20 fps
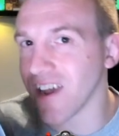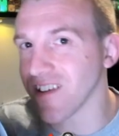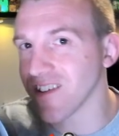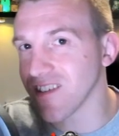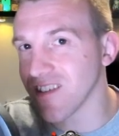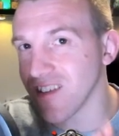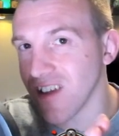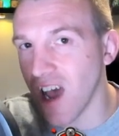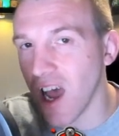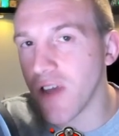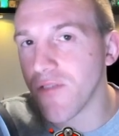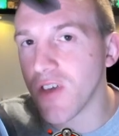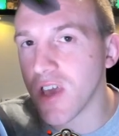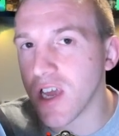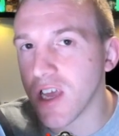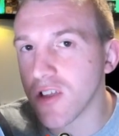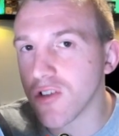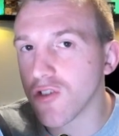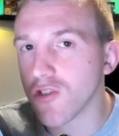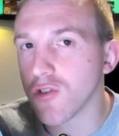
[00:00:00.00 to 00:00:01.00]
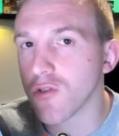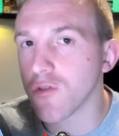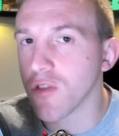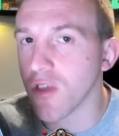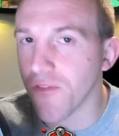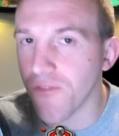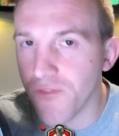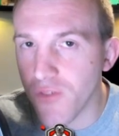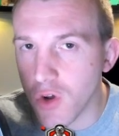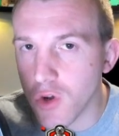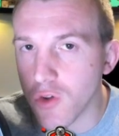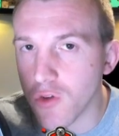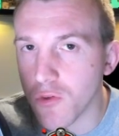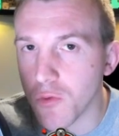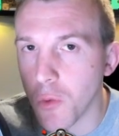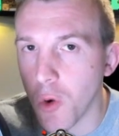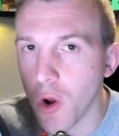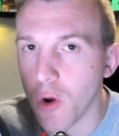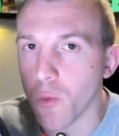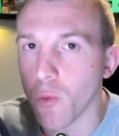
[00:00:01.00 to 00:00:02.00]
guys, diving into the
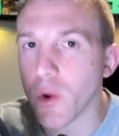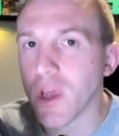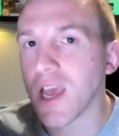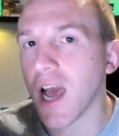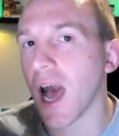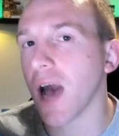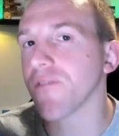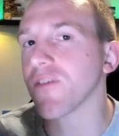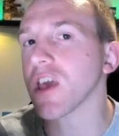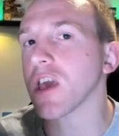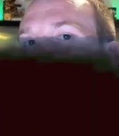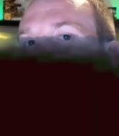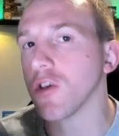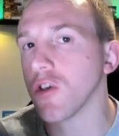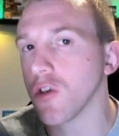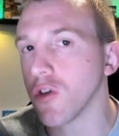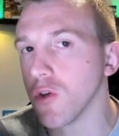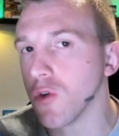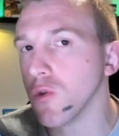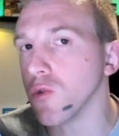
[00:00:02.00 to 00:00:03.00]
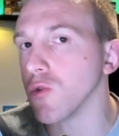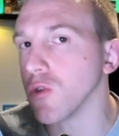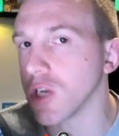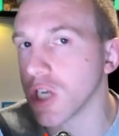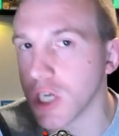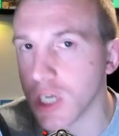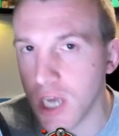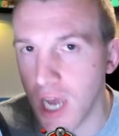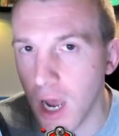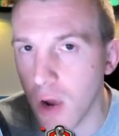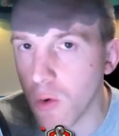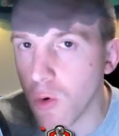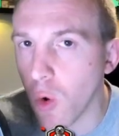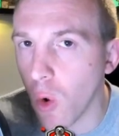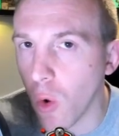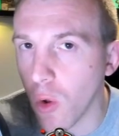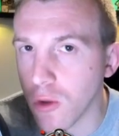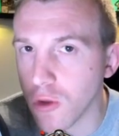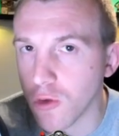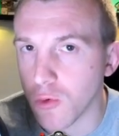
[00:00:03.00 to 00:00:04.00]
first one, we have a huge
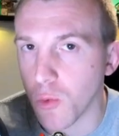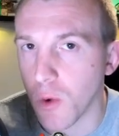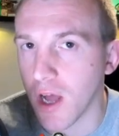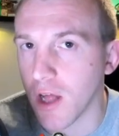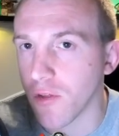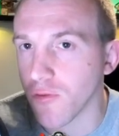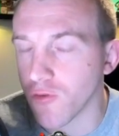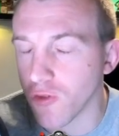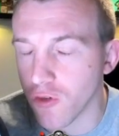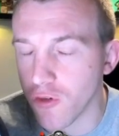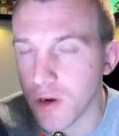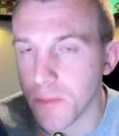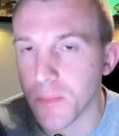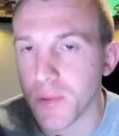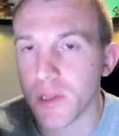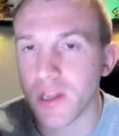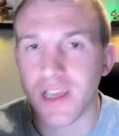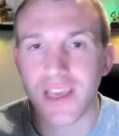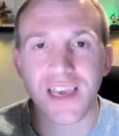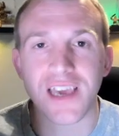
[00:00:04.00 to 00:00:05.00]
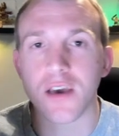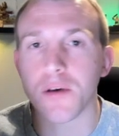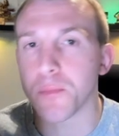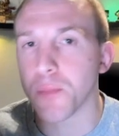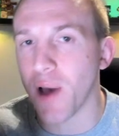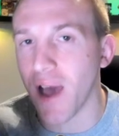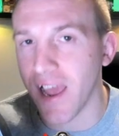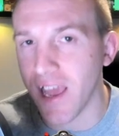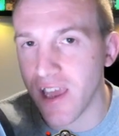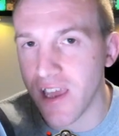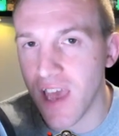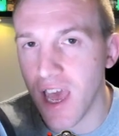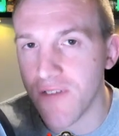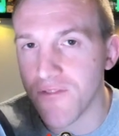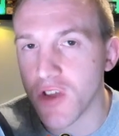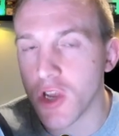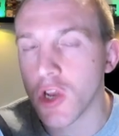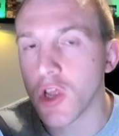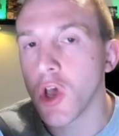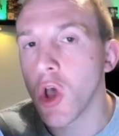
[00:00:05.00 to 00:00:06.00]
Town Hall 12 triple here by
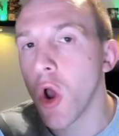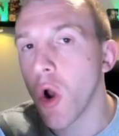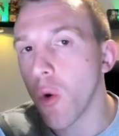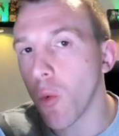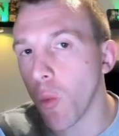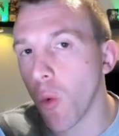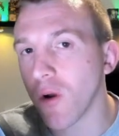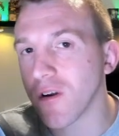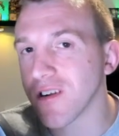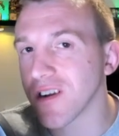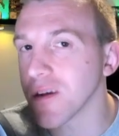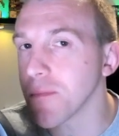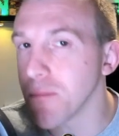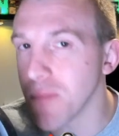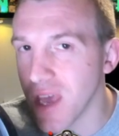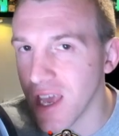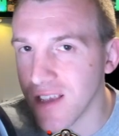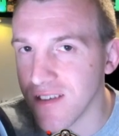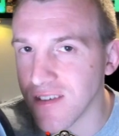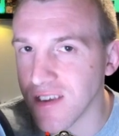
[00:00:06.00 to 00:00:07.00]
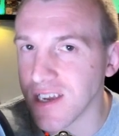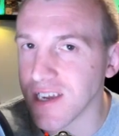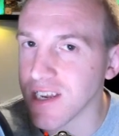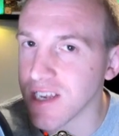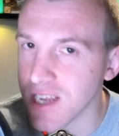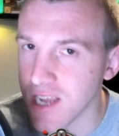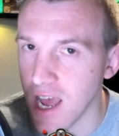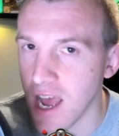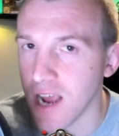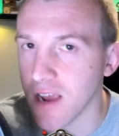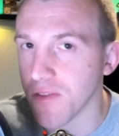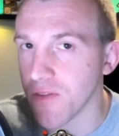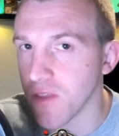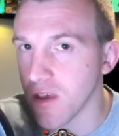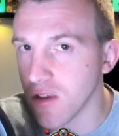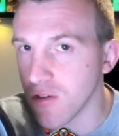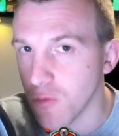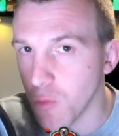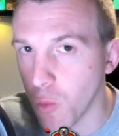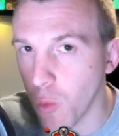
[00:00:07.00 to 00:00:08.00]
Kevin. What an amazing
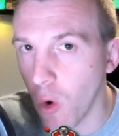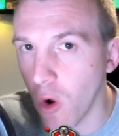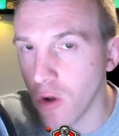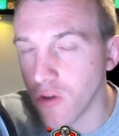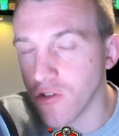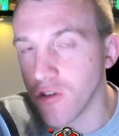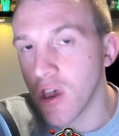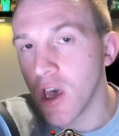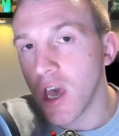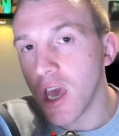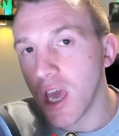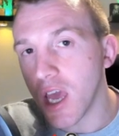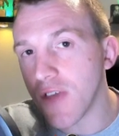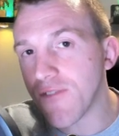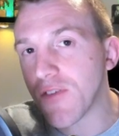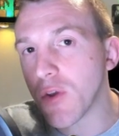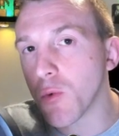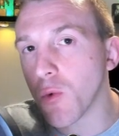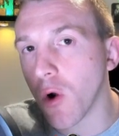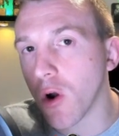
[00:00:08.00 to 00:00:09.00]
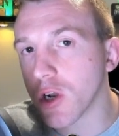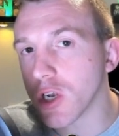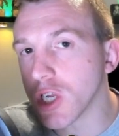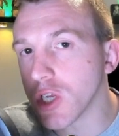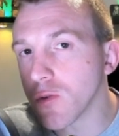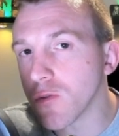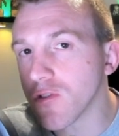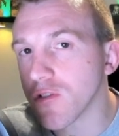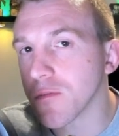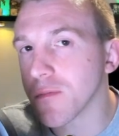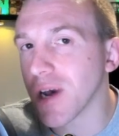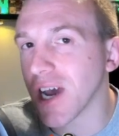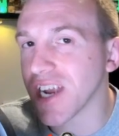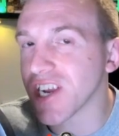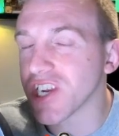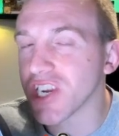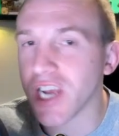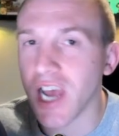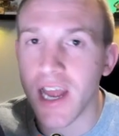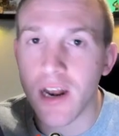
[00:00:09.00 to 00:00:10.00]
attack this was. If you are new to
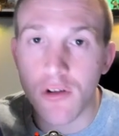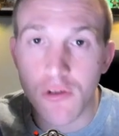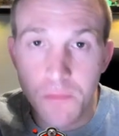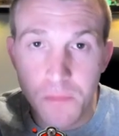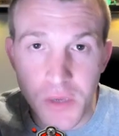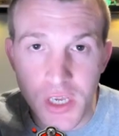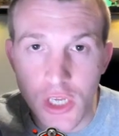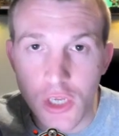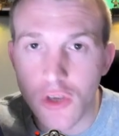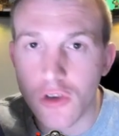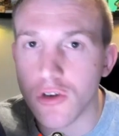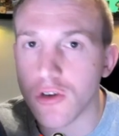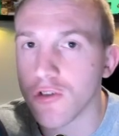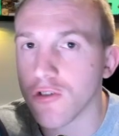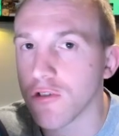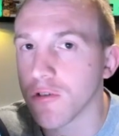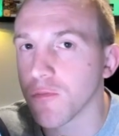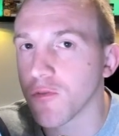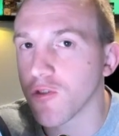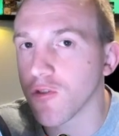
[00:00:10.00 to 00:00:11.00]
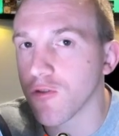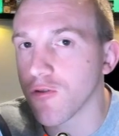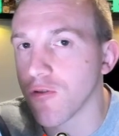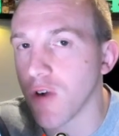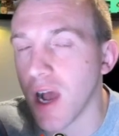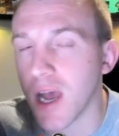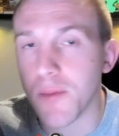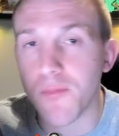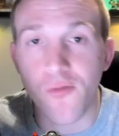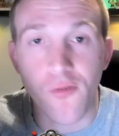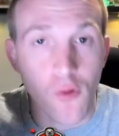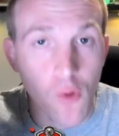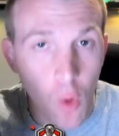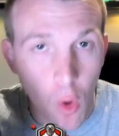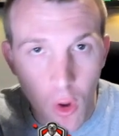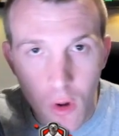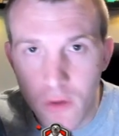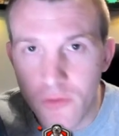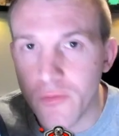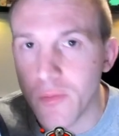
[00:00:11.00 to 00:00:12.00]
my channel, be sure to subscribe for
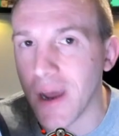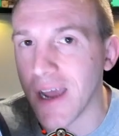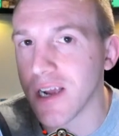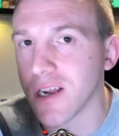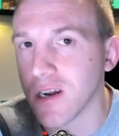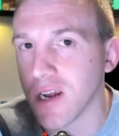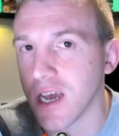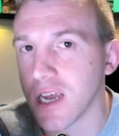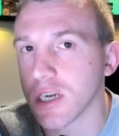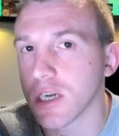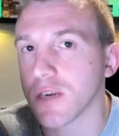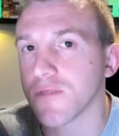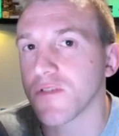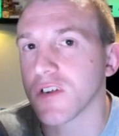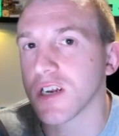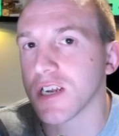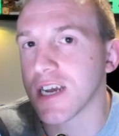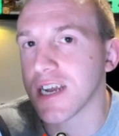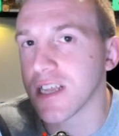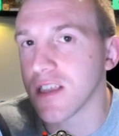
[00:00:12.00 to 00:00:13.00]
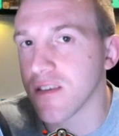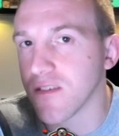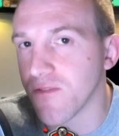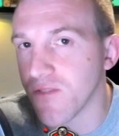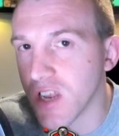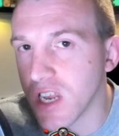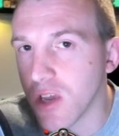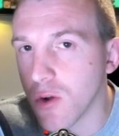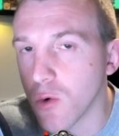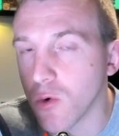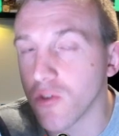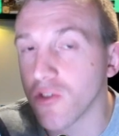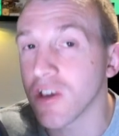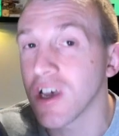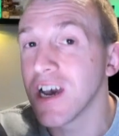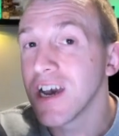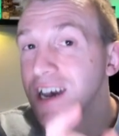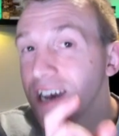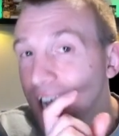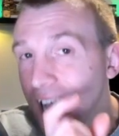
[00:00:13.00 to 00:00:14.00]
all of my Clash of Clans
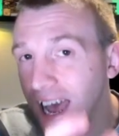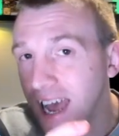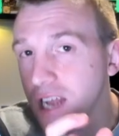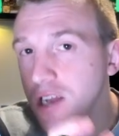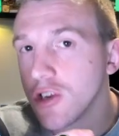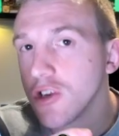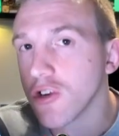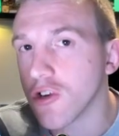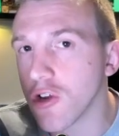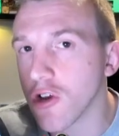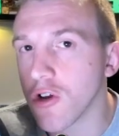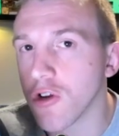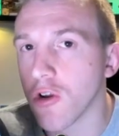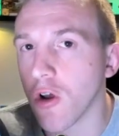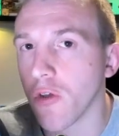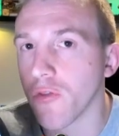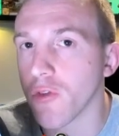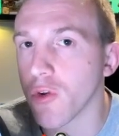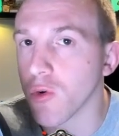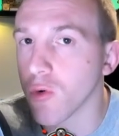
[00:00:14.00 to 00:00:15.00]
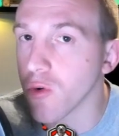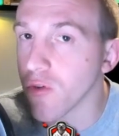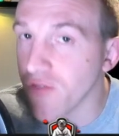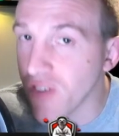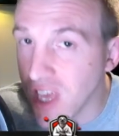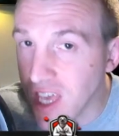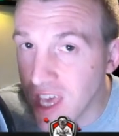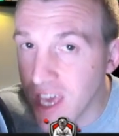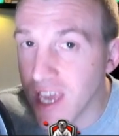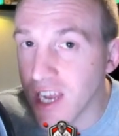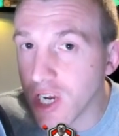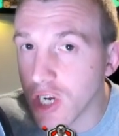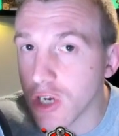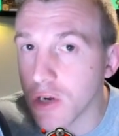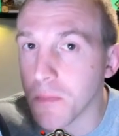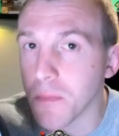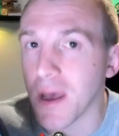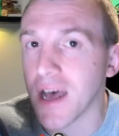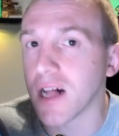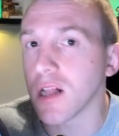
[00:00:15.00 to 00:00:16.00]
videos and turn on the
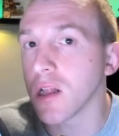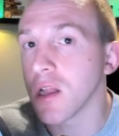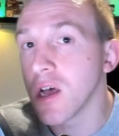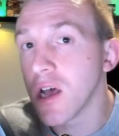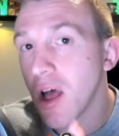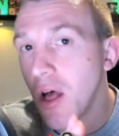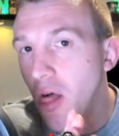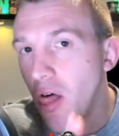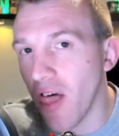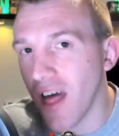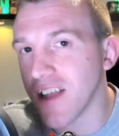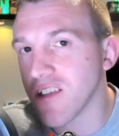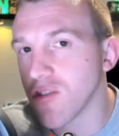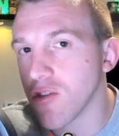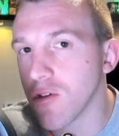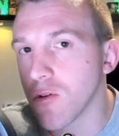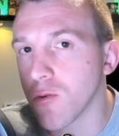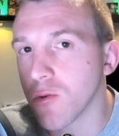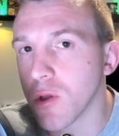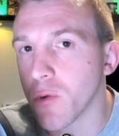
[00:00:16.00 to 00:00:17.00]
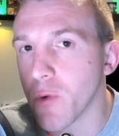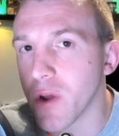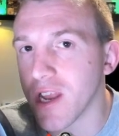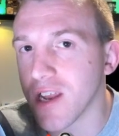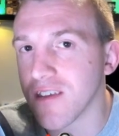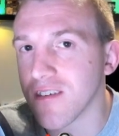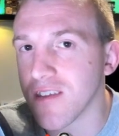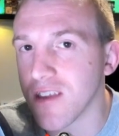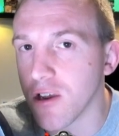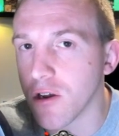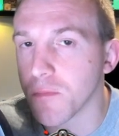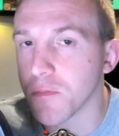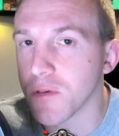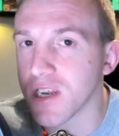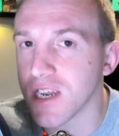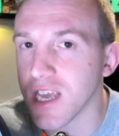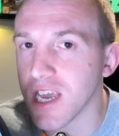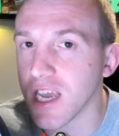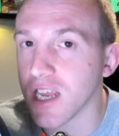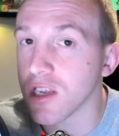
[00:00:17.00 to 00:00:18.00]
notification bell. That's the only way to stay
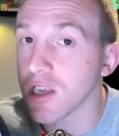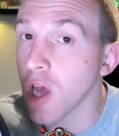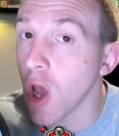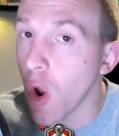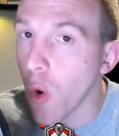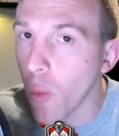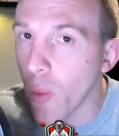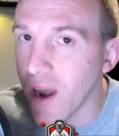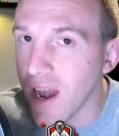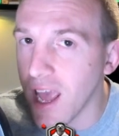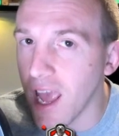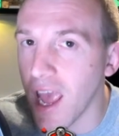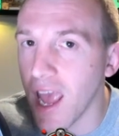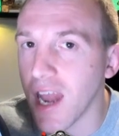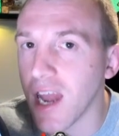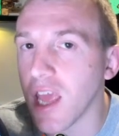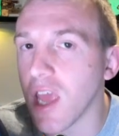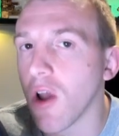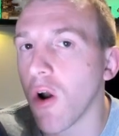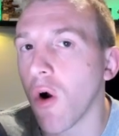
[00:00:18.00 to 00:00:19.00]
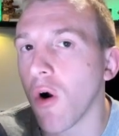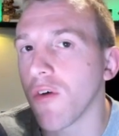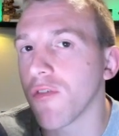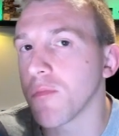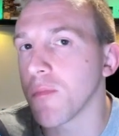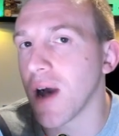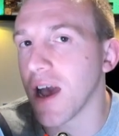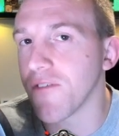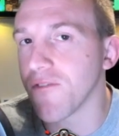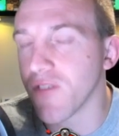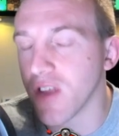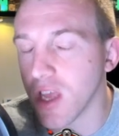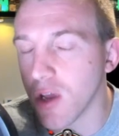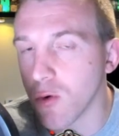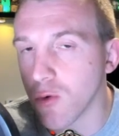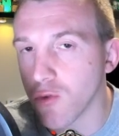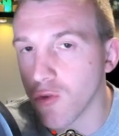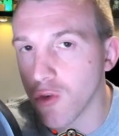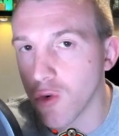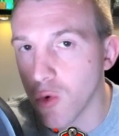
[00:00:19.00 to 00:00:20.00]
up to date when any of my
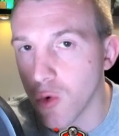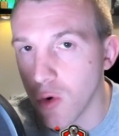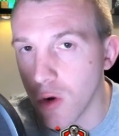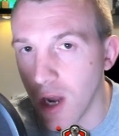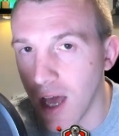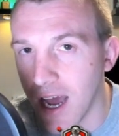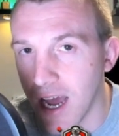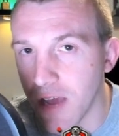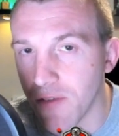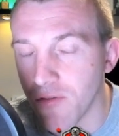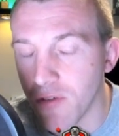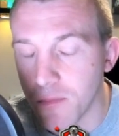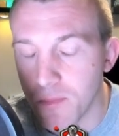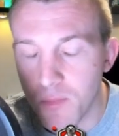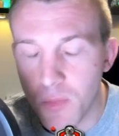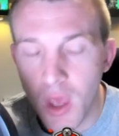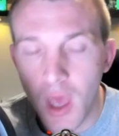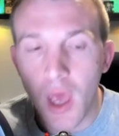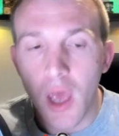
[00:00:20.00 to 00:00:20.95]
videos go live.